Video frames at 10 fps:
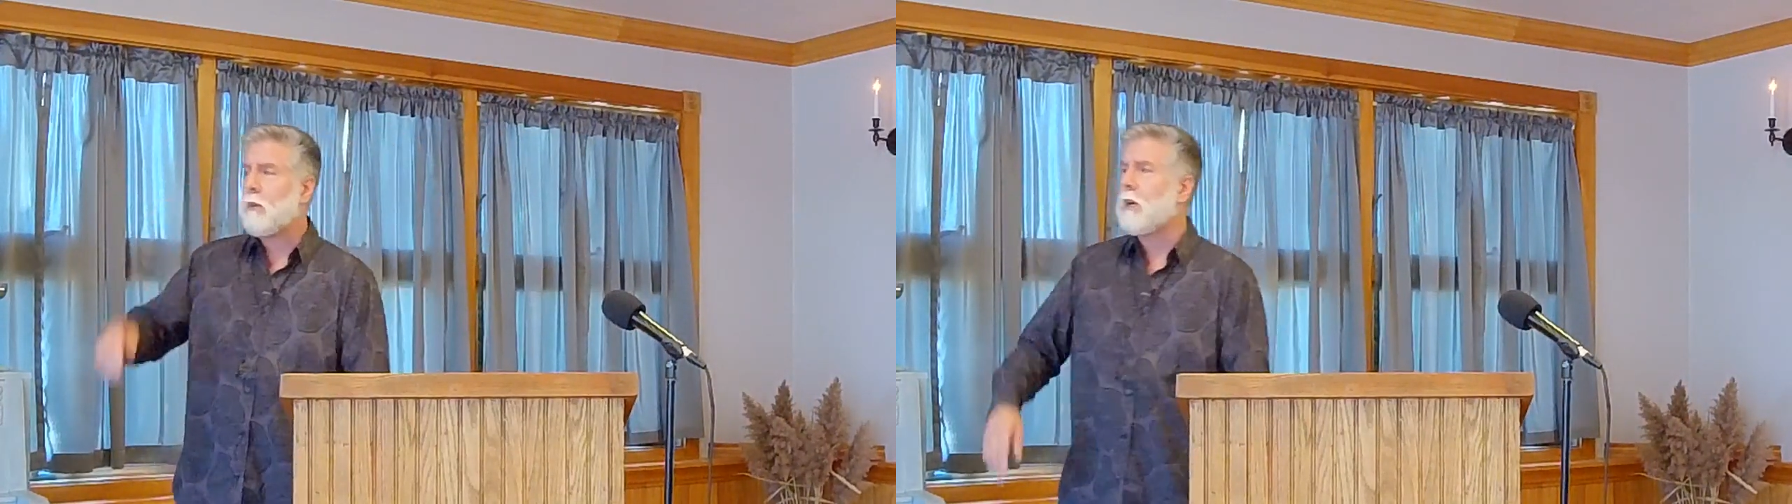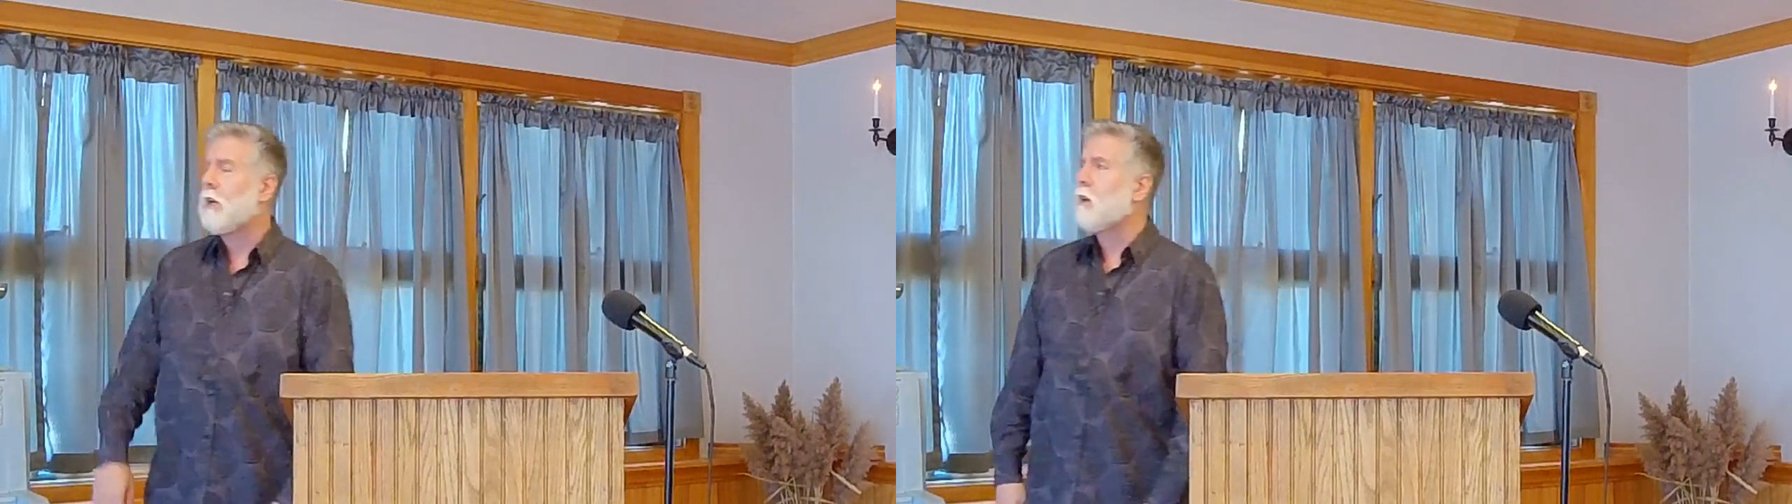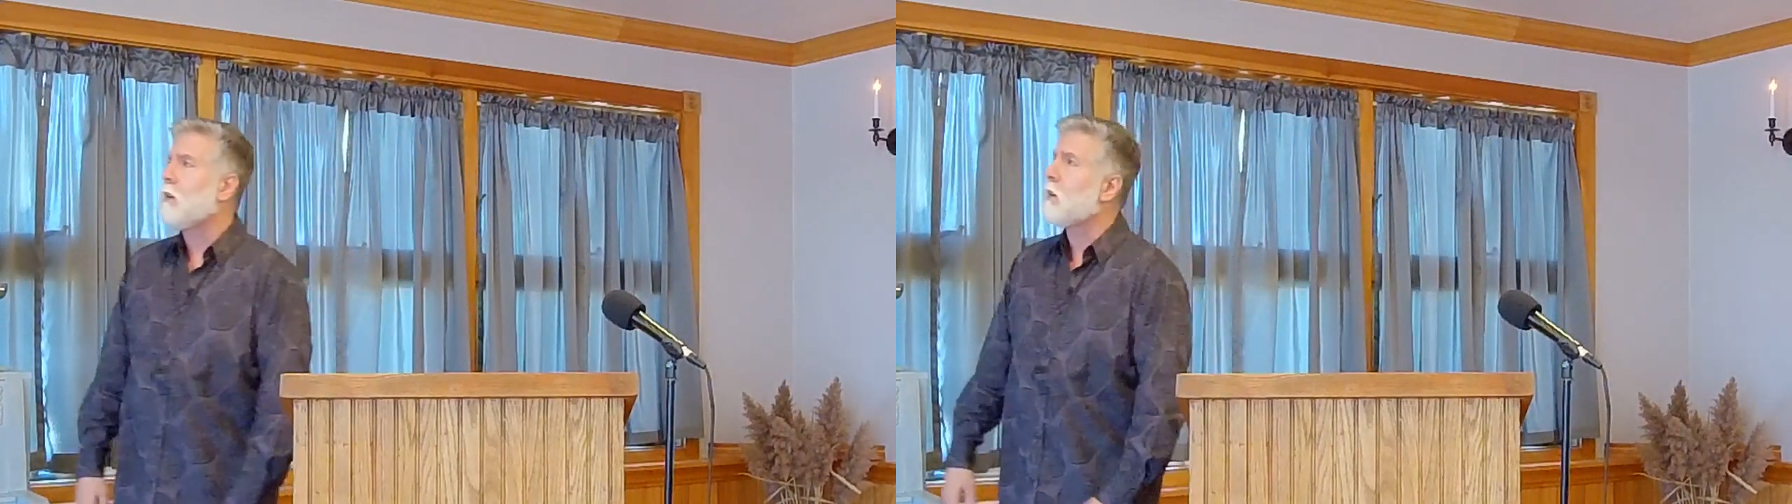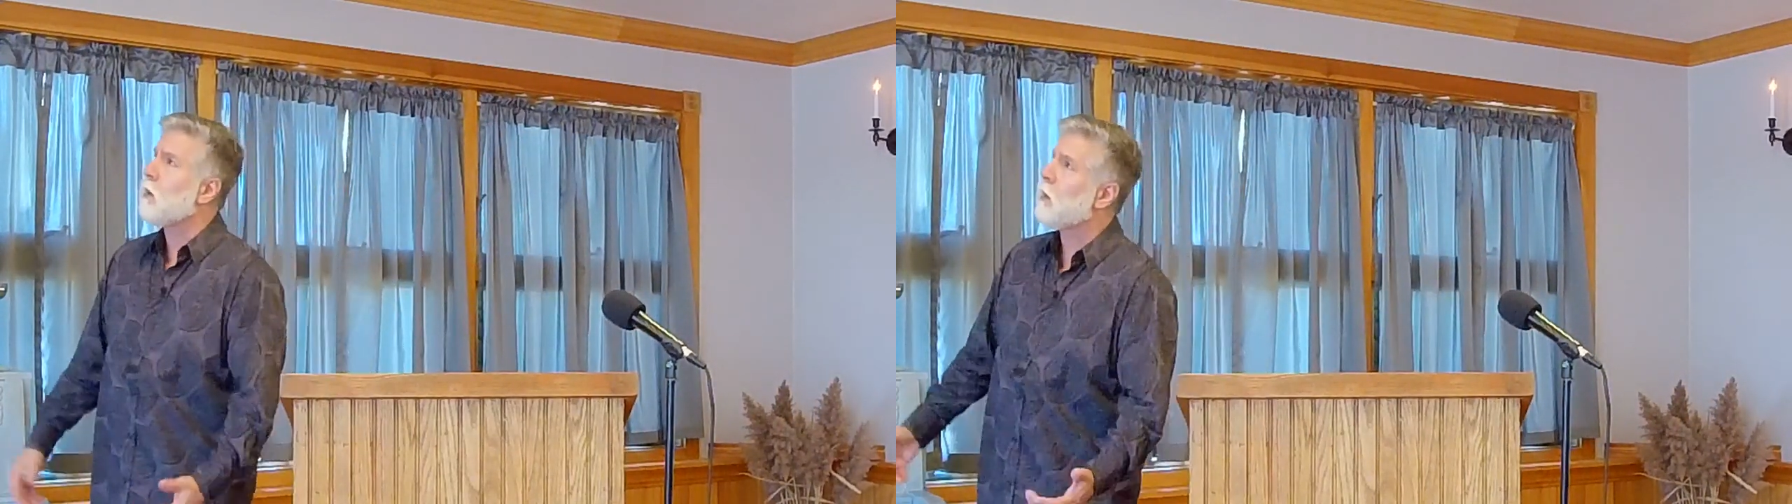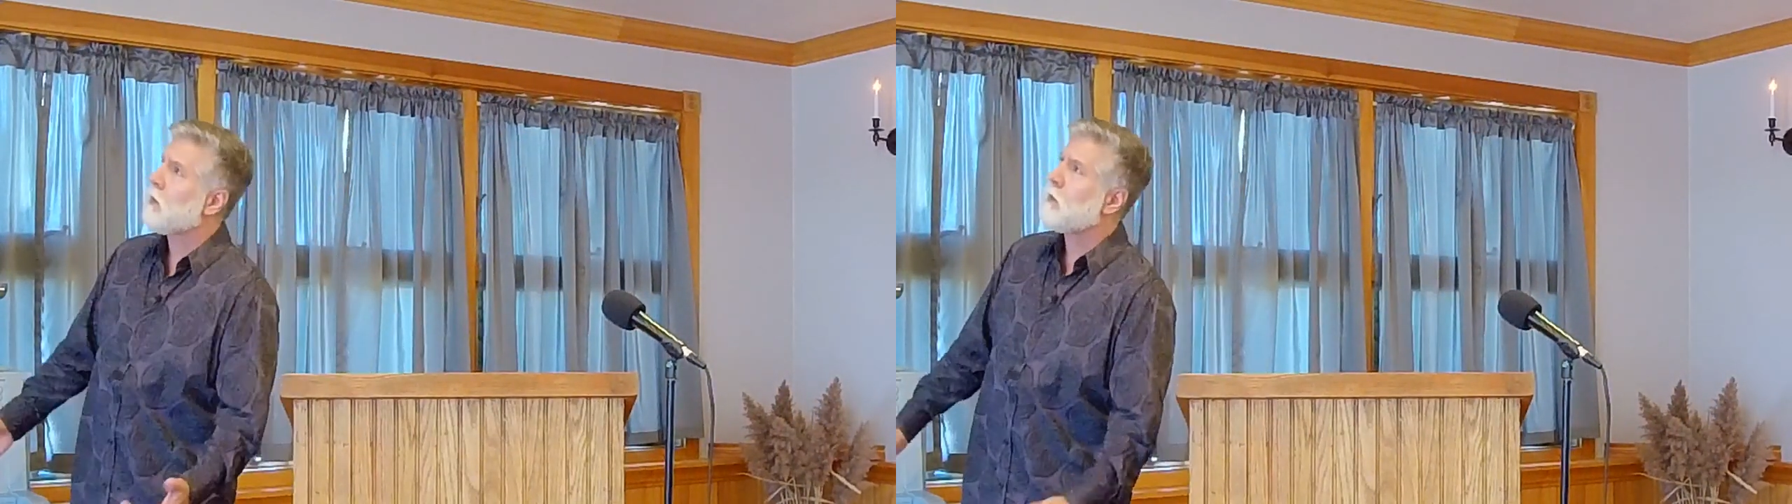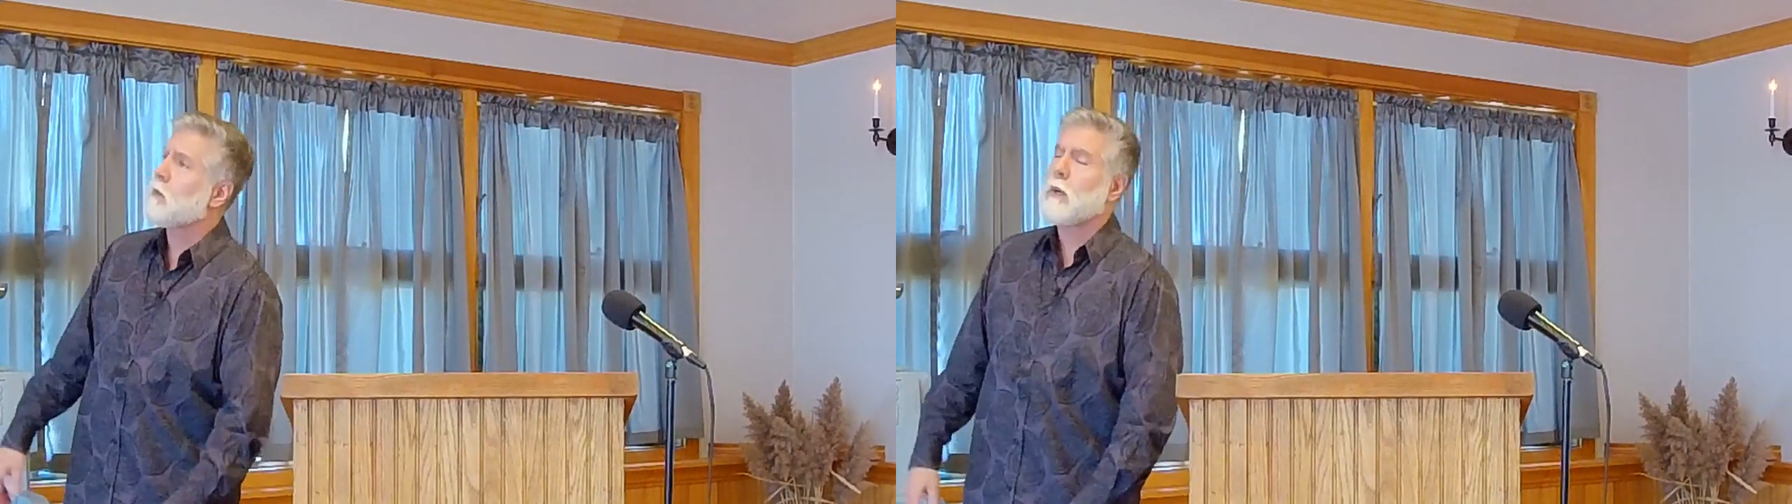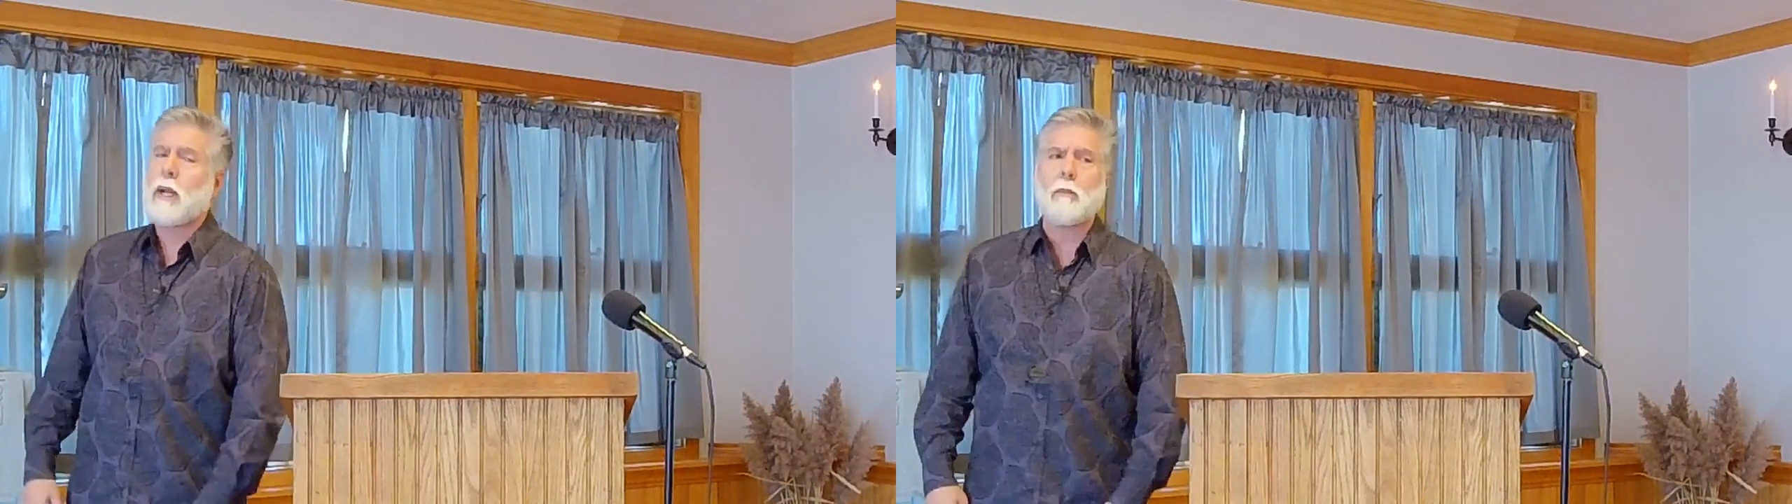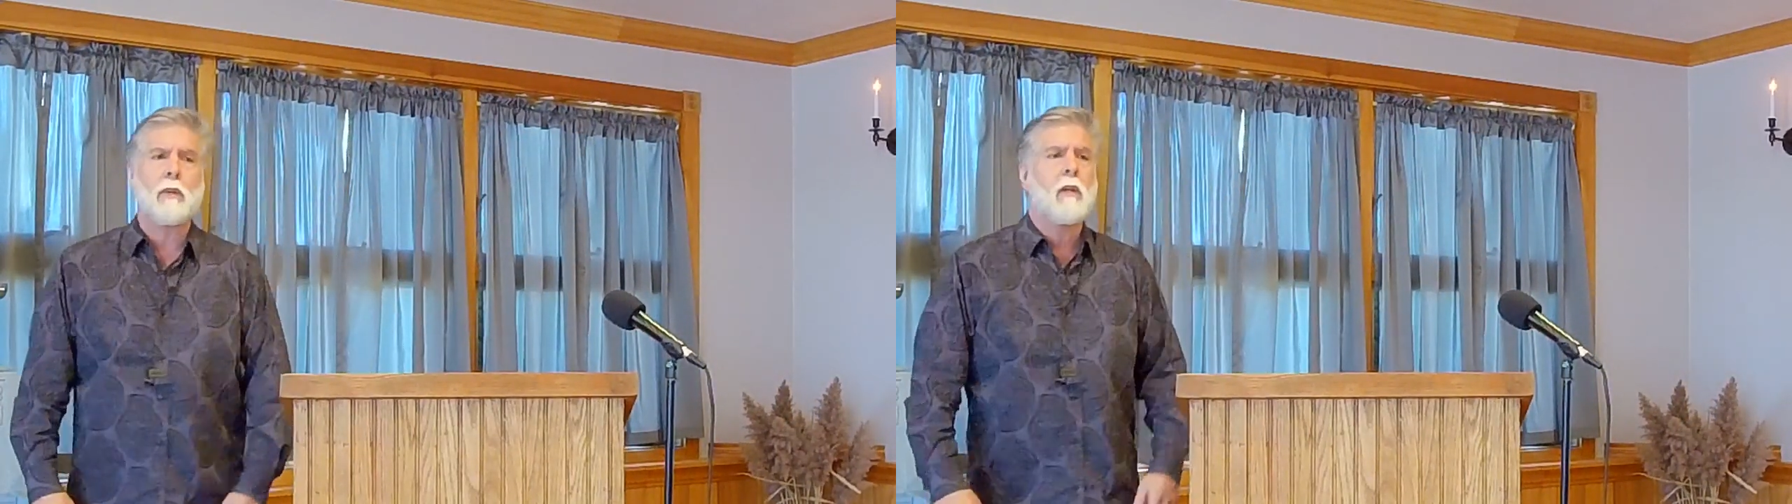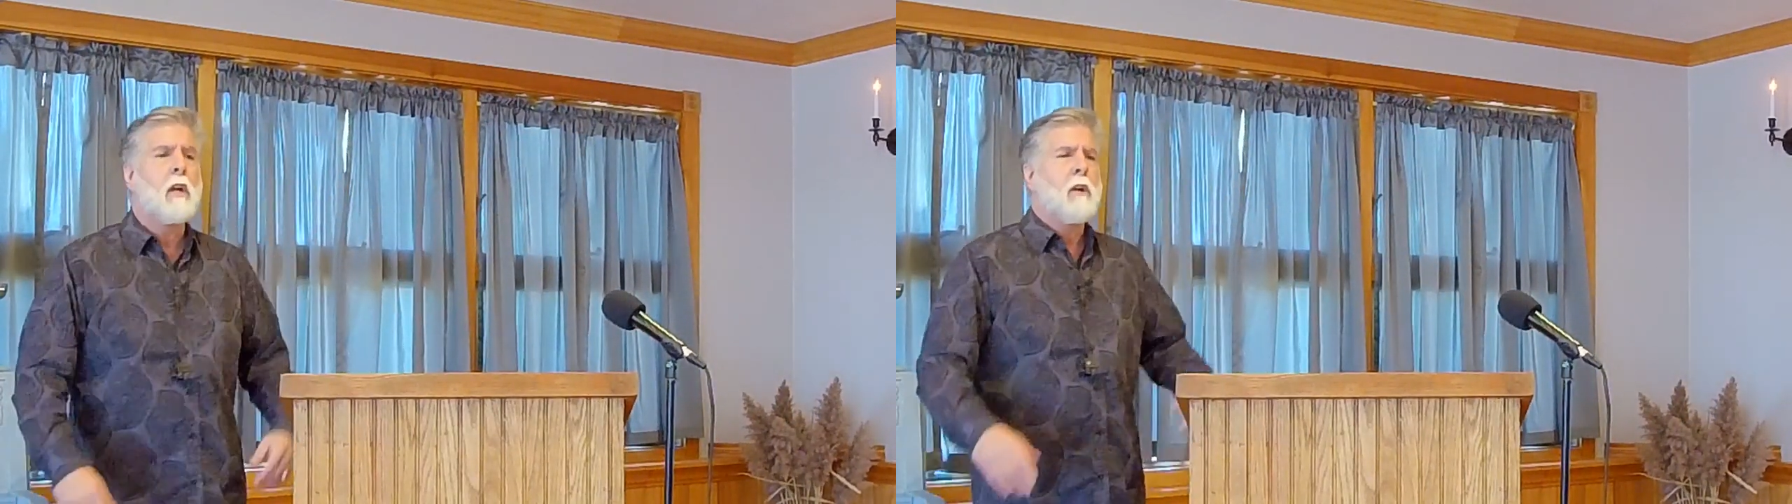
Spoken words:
where did it all go? I don't know what happened.